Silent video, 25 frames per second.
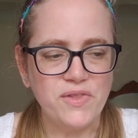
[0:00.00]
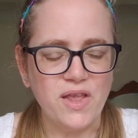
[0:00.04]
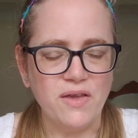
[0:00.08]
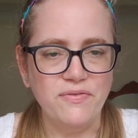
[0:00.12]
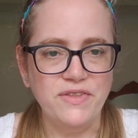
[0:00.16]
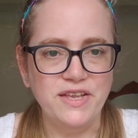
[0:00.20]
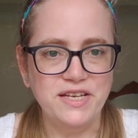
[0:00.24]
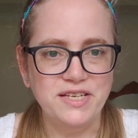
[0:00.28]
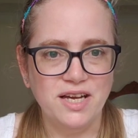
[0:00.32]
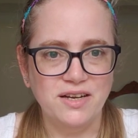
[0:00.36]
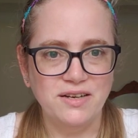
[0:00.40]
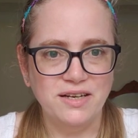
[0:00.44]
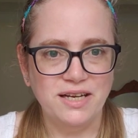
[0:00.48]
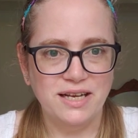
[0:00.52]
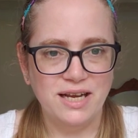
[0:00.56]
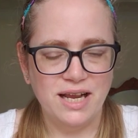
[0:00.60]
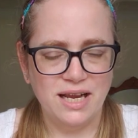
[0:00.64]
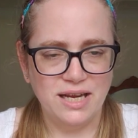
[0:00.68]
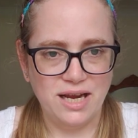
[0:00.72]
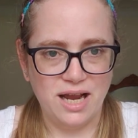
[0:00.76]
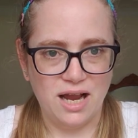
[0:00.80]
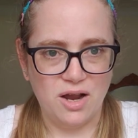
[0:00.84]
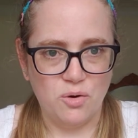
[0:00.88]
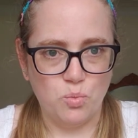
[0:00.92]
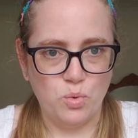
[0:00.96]
The Dunkin' I
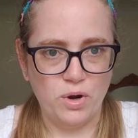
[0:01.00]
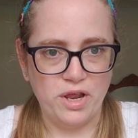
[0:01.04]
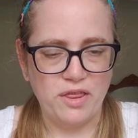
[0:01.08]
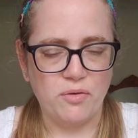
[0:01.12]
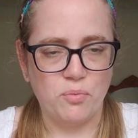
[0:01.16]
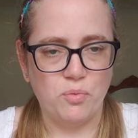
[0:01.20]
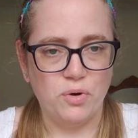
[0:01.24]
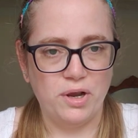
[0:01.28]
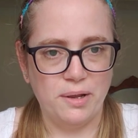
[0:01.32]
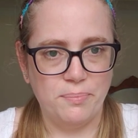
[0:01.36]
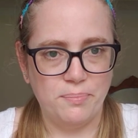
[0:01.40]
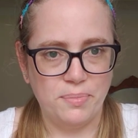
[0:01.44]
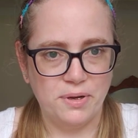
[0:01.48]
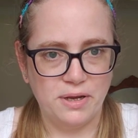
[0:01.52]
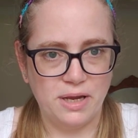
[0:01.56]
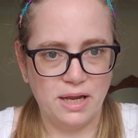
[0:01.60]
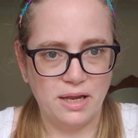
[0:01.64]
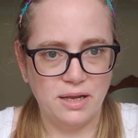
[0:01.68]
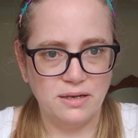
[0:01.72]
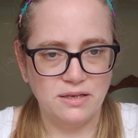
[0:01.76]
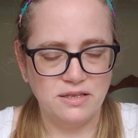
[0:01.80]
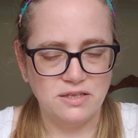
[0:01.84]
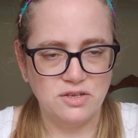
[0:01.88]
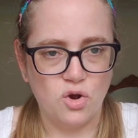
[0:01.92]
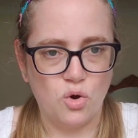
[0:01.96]
got with whip
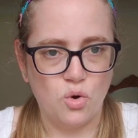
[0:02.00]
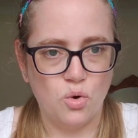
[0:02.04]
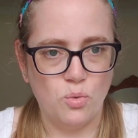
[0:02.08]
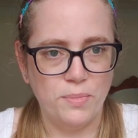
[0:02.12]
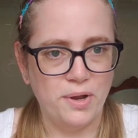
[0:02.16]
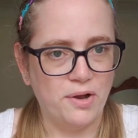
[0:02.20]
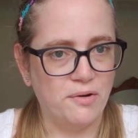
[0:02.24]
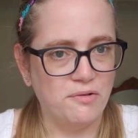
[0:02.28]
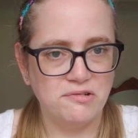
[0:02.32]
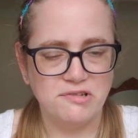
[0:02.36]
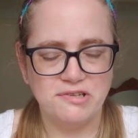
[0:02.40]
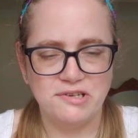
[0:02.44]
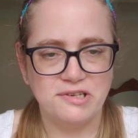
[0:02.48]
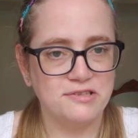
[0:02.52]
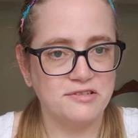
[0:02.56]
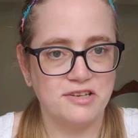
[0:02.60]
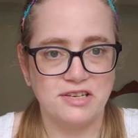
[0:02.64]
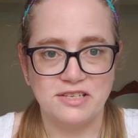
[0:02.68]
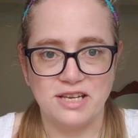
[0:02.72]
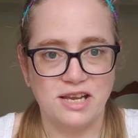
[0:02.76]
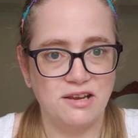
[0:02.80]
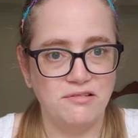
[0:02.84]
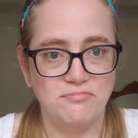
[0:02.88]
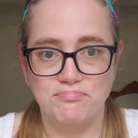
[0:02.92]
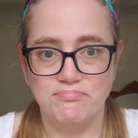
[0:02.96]
and whole milk just
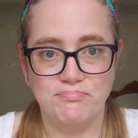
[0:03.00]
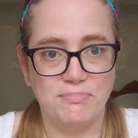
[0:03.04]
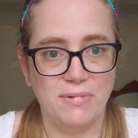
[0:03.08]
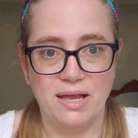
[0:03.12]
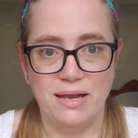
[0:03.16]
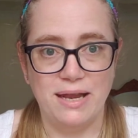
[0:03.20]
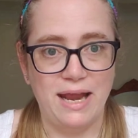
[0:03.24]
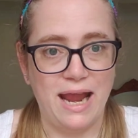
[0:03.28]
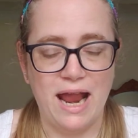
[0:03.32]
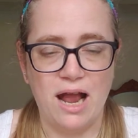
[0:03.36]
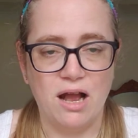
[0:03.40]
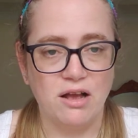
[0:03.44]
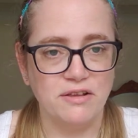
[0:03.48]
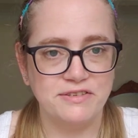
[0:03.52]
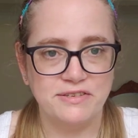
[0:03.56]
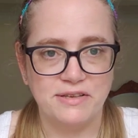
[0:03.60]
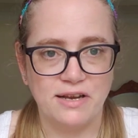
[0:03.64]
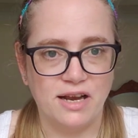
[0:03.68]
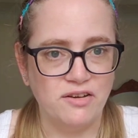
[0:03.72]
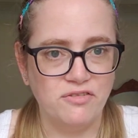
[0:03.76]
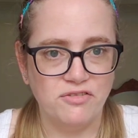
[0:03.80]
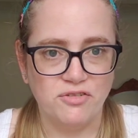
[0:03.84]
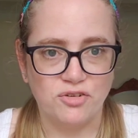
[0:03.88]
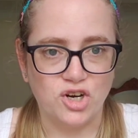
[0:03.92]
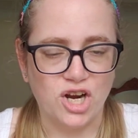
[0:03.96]
because I'm an ass and
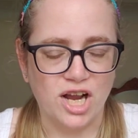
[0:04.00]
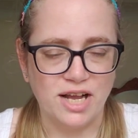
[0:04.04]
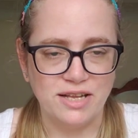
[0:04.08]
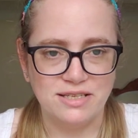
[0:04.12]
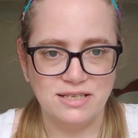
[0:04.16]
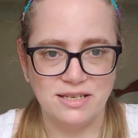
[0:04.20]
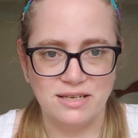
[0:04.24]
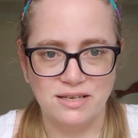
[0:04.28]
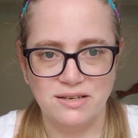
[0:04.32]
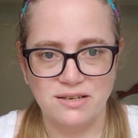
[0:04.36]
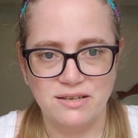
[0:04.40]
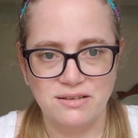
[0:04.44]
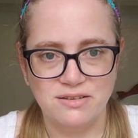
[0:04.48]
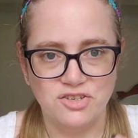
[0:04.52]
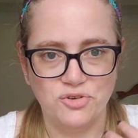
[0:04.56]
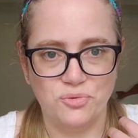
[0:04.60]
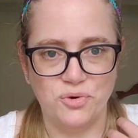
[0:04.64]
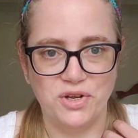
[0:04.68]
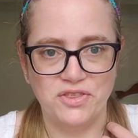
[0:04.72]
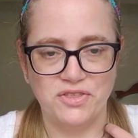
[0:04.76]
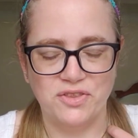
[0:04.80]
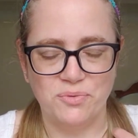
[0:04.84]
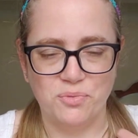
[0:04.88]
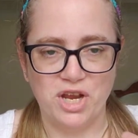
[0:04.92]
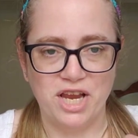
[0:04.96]
I forgot to do
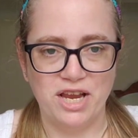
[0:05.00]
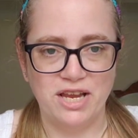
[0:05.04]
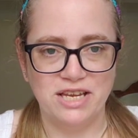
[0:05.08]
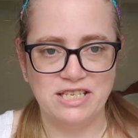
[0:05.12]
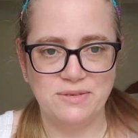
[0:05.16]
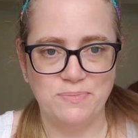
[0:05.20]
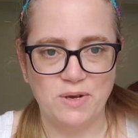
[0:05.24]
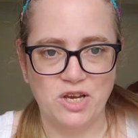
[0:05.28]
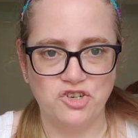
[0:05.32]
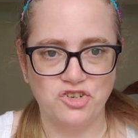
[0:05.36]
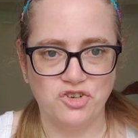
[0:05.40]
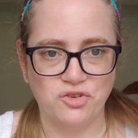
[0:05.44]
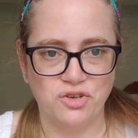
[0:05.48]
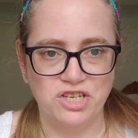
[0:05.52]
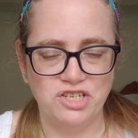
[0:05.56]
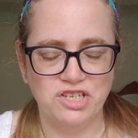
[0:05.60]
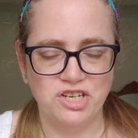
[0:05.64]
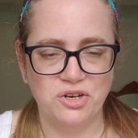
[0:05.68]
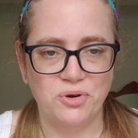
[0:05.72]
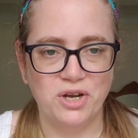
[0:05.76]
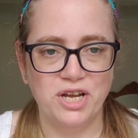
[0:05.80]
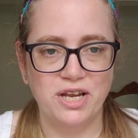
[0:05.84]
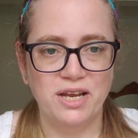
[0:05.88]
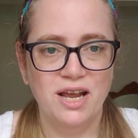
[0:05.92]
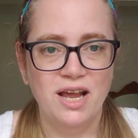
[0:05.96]
it the way I specially
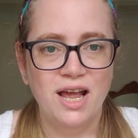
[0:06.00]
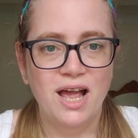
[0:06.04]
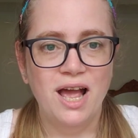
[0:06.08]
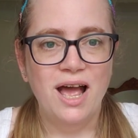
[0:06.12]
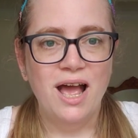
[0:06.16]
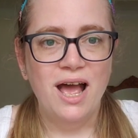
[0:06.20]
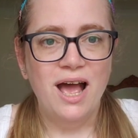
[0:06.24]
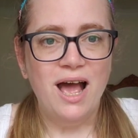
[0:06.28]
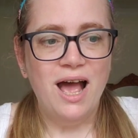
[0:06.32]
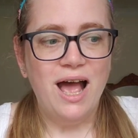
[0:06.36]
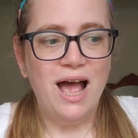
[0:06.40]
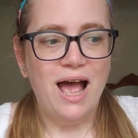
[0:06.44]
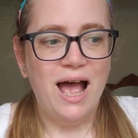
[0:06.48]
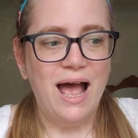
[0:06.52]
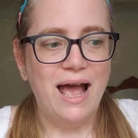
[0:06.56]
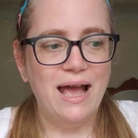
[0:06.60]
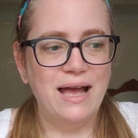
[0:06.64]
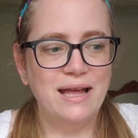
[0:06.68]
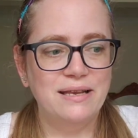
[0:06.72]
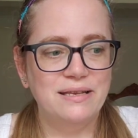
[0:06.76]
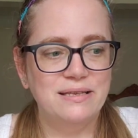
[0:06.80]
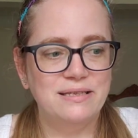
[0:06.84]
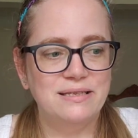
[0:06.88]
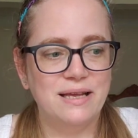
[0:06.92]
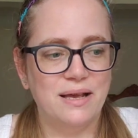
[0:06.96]
do it.
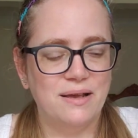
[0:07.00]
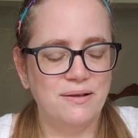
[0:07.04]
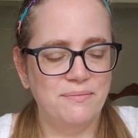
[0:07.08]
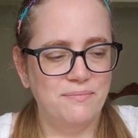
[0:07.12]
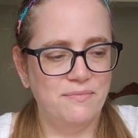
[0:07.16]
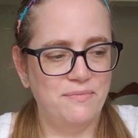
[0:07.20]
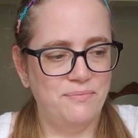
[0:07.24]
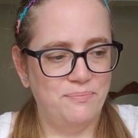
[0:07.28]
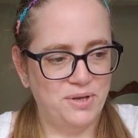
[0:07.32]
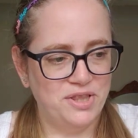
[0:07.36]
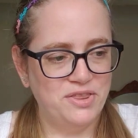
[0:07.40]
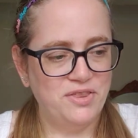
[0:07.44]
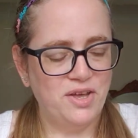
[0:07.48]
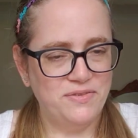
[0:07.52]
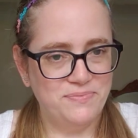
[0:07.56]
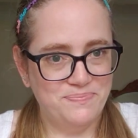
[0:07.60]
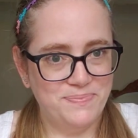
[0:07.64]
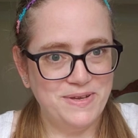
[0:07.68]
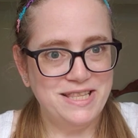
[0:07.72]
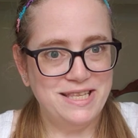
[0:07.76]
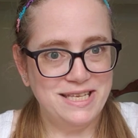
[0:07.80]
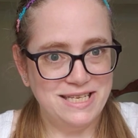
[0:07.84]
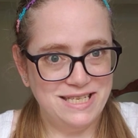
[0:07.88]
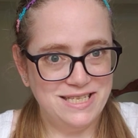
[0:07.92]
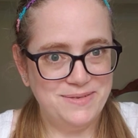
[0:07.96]
And but that,
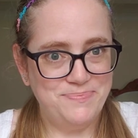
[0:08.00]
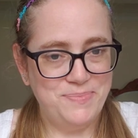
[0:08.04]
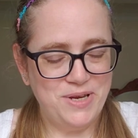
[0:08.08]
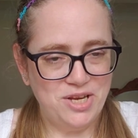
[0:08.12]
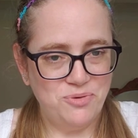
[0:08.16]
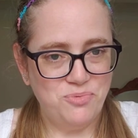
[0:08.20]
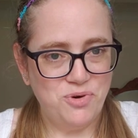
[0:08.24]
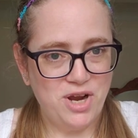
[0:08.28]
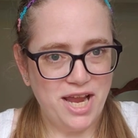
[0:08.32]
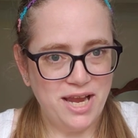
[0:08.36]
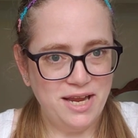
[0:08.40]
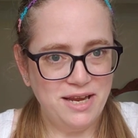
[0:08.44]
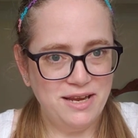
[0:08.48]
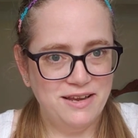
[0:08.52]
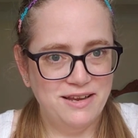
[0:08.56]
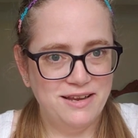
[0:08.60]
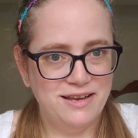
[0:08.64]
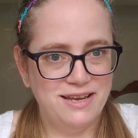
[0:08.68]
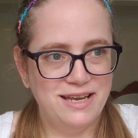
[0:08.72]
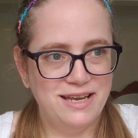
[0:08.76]
that this Speedway,